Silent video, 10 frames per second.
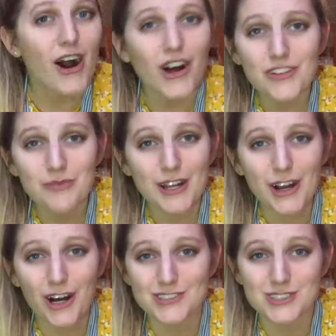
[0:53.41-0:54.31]
All of my
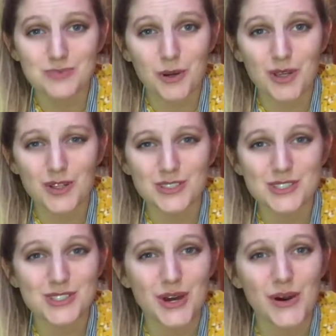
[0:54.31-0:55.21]
cons are spoilers,
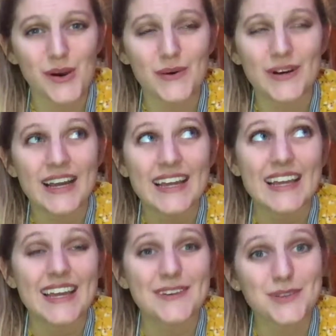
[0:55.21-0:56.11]
so
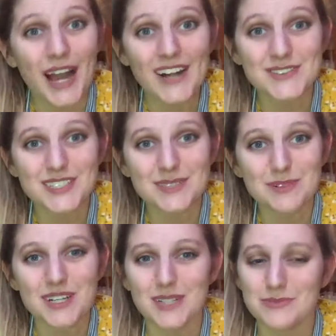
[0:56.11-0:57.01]
if you haven't read the
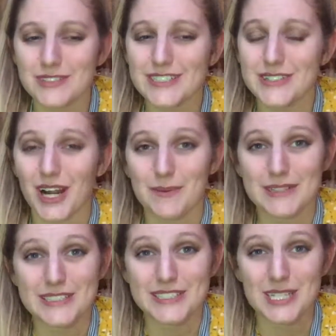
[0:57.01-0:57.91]
book, I'm really sorry, but this
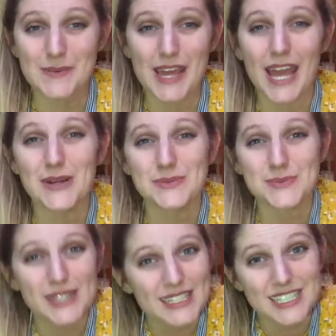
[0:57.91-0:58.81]
is going to be a
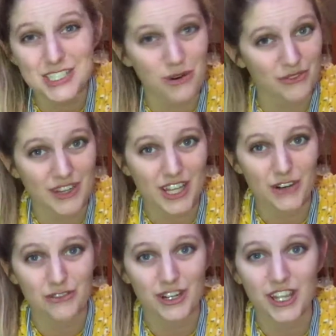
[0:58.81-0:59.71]
really short video
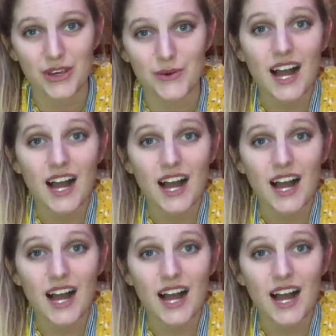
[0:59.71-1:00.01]
for you.